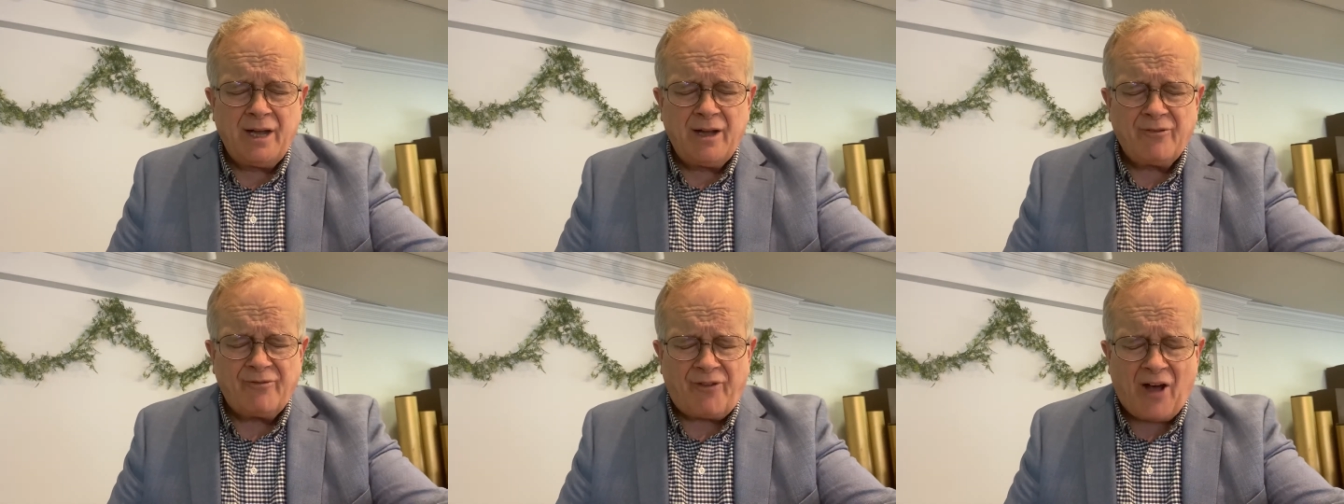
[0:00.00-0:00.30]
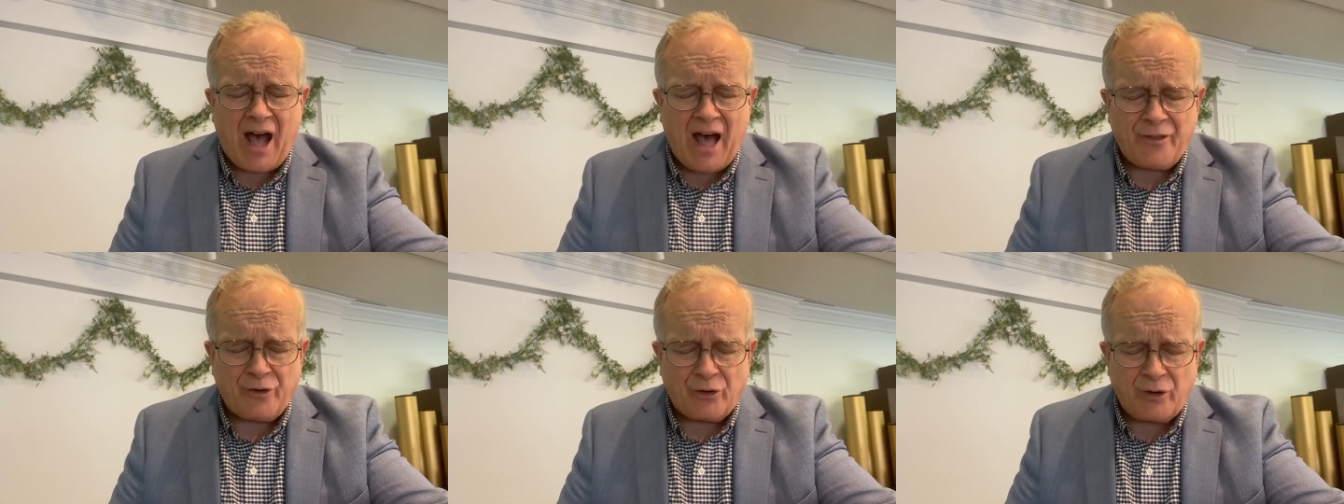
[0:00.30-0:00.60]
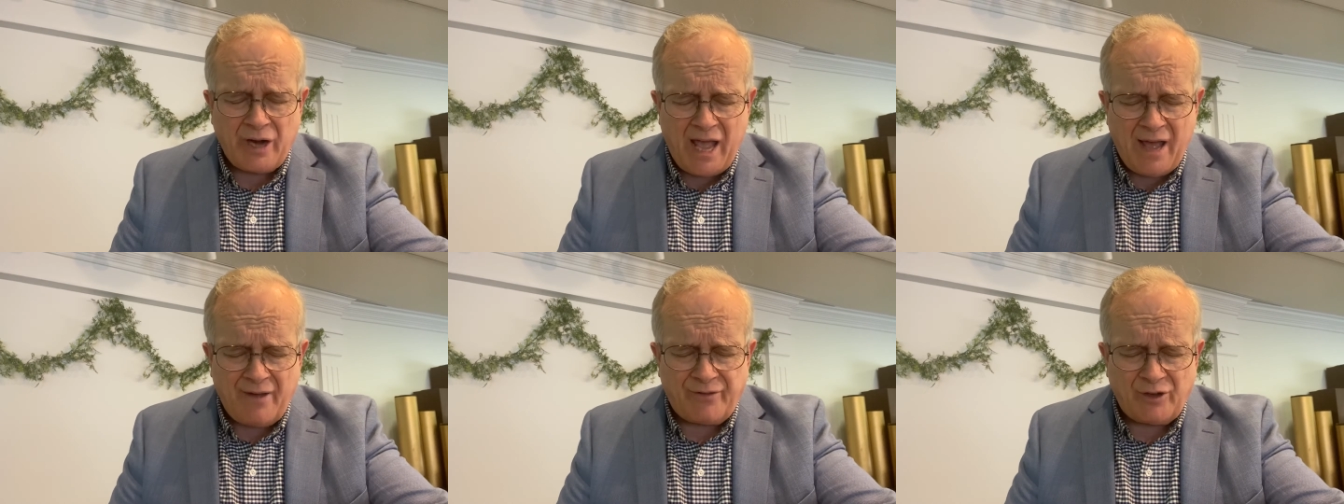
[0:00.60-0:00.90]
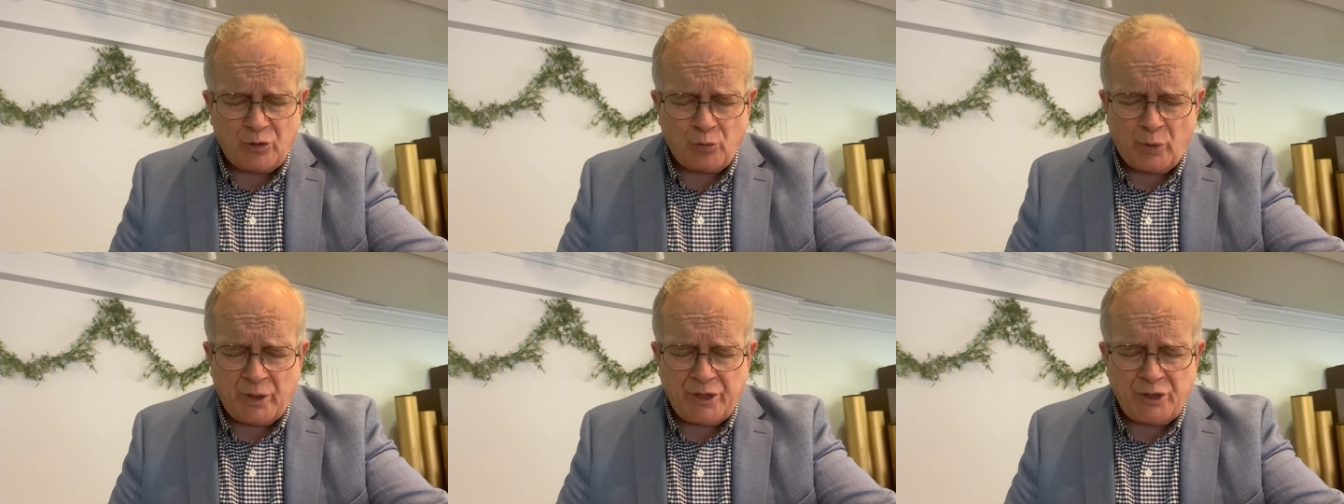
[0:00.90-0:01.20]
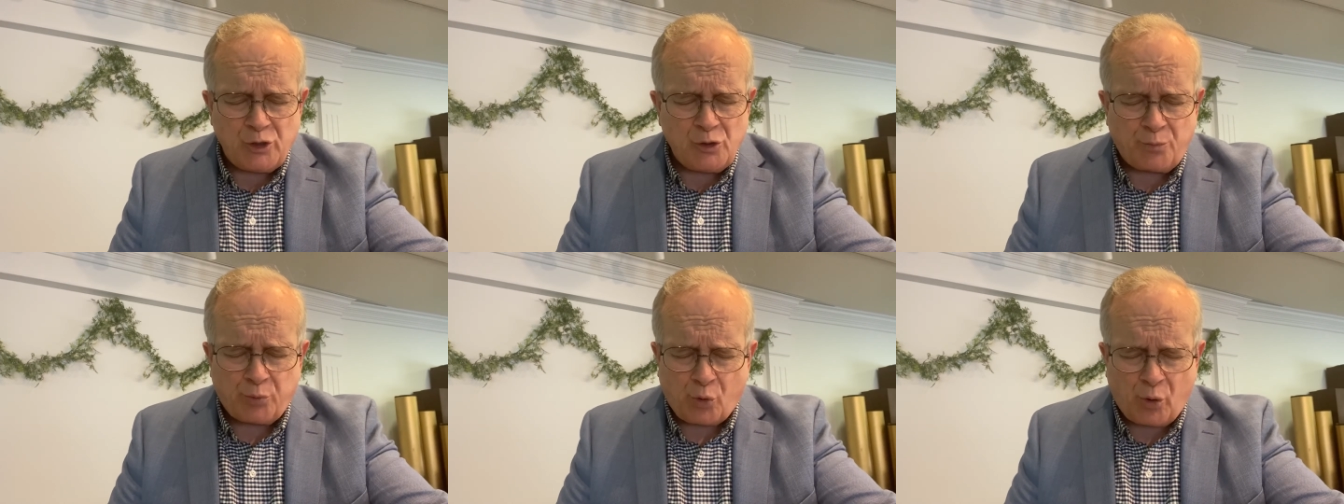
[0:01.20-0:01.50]
Father in heaven, we
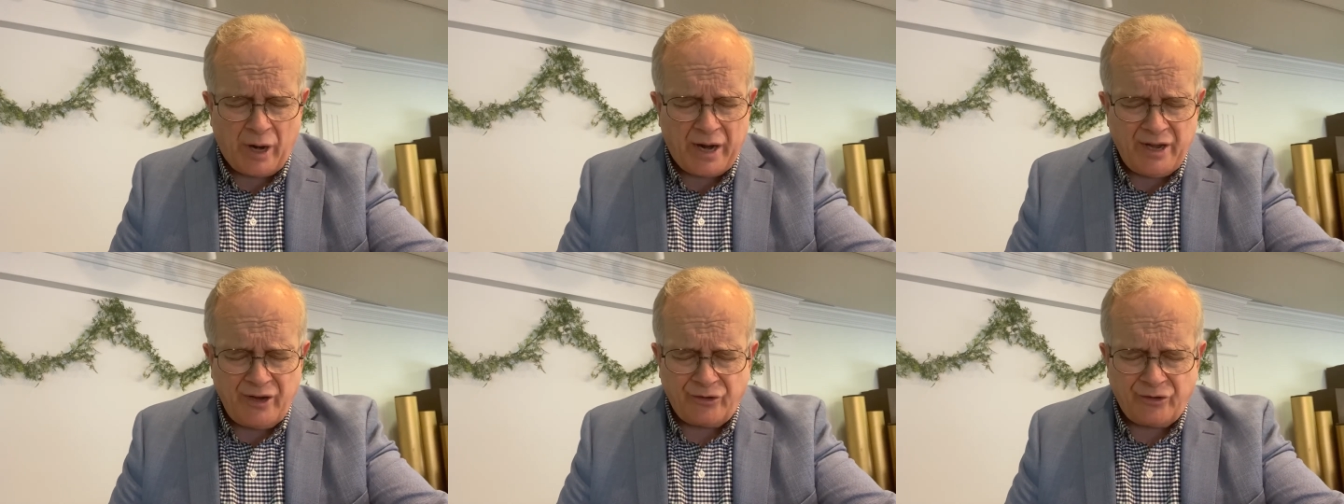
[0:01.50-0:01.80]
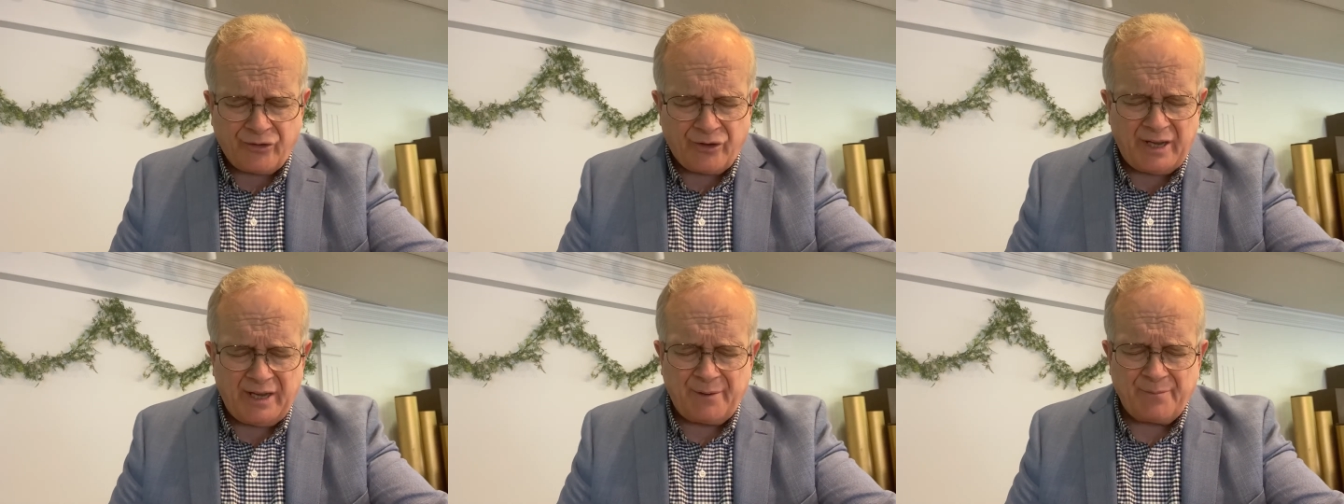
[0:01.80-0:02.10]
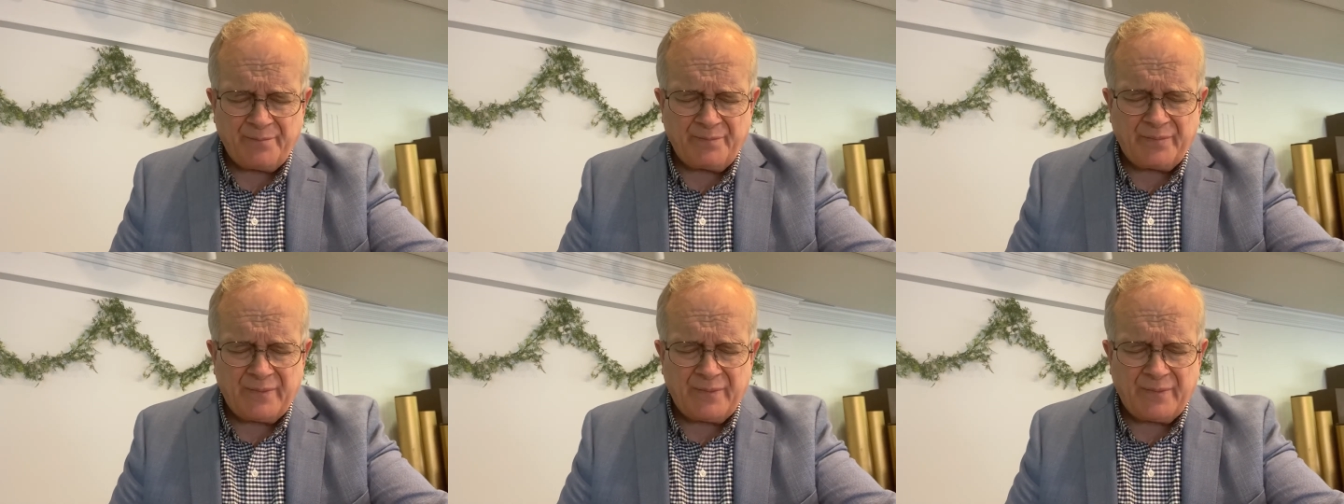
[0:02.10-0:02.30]
do praise Thee